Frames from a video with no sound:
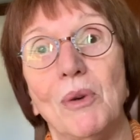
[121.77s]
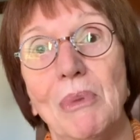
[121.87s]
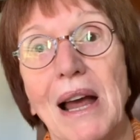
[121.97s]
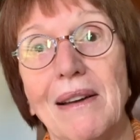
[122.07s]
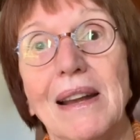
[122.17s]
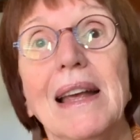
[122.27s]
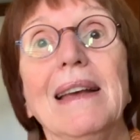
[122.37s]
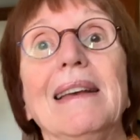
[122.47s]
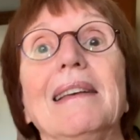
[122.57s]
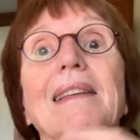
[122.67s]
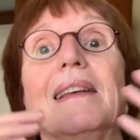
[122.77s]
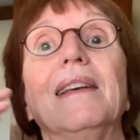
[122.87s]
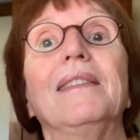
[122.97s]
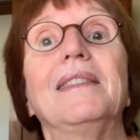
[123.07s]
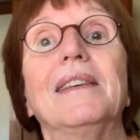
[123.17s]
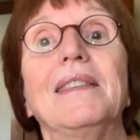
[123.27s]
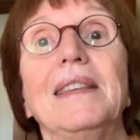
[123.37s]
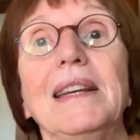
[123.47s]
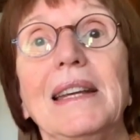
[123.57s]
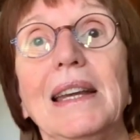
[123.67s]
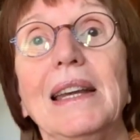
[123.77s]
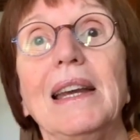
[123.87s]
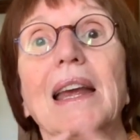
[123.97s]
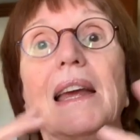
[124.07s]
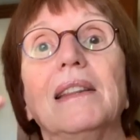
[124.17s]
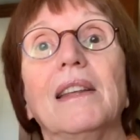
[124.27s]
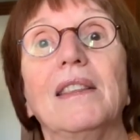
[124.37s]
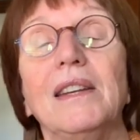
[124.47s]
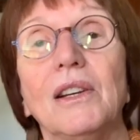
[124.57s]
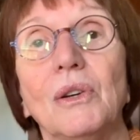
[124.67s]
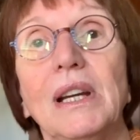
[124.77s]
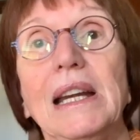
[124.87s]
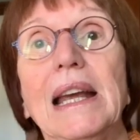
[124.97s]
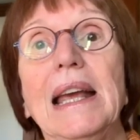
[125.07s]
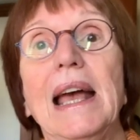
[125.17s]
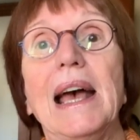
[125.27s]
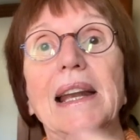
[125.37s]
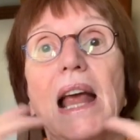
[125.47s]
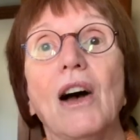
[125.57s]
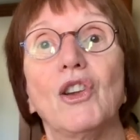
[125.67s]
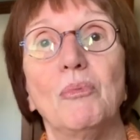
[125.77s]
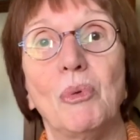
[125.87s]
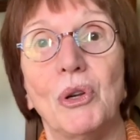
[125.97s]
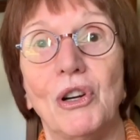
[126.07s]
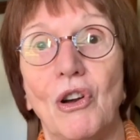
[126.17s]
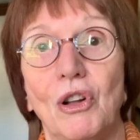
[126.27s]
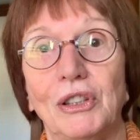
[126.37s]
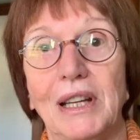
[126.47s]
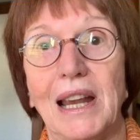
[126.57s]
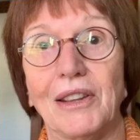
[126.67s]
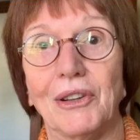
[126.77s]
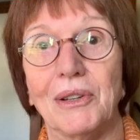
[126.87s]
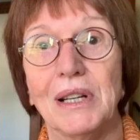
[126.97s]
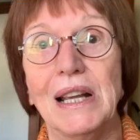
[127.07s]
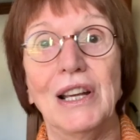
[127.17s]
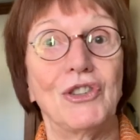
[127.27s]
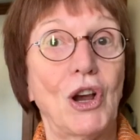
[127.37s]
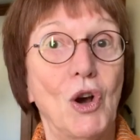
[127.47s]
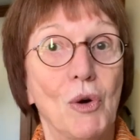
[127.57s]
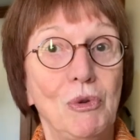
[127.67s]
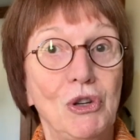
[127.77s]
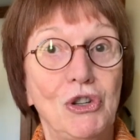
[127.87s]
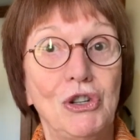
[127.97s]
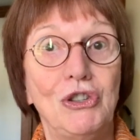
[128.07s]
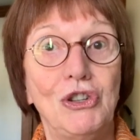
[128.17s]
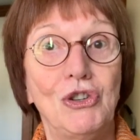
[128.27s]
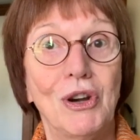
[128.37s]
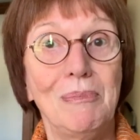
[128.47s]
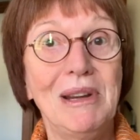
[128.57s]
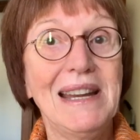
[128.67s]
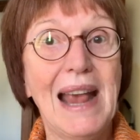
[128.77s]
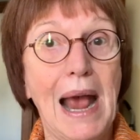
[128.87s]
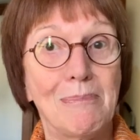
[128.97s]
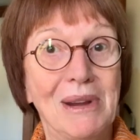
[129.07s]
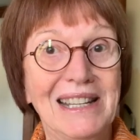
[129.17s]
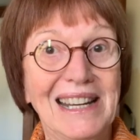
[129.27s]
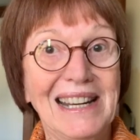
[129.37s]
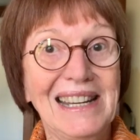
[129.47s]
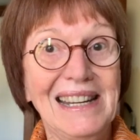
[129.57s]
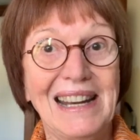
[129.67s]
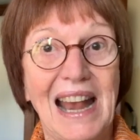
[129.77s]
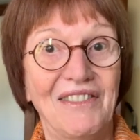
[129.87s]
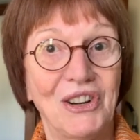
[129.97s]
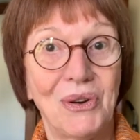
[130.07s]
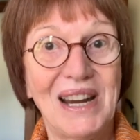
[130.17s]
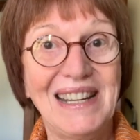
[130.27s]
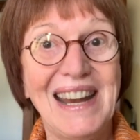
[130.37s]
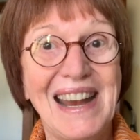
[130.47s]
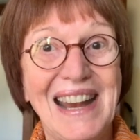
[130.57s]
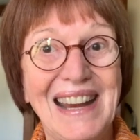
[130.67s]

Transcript: about the thinking and the theory and how you put it all together. So I hope you choose to join me. Happy knitting and have a great day!